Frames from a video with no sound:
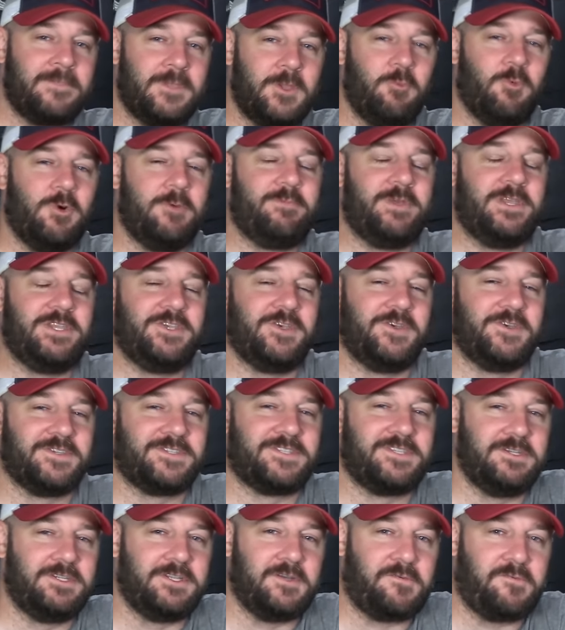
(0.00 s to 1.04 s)
would be
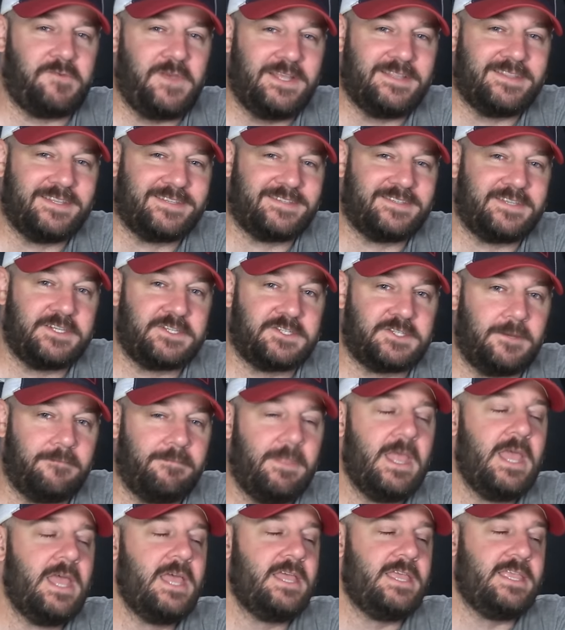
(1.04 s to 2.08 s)
used to defeat the system.
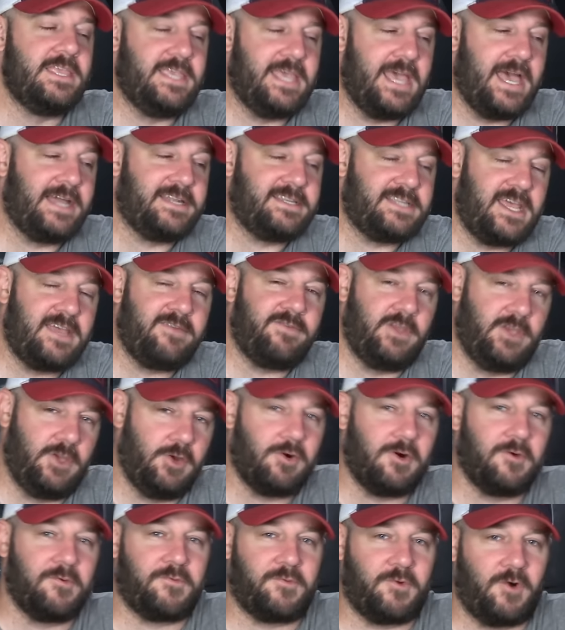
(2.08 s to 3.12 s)
Yeah, Davey,
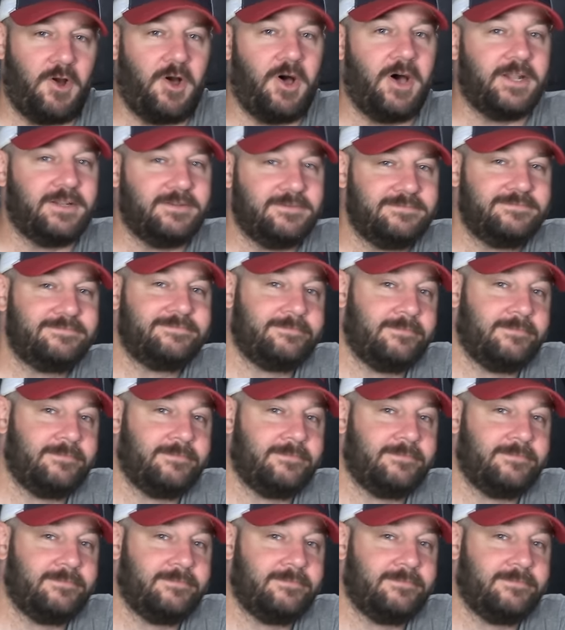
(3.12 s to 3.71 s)
you're a fraud.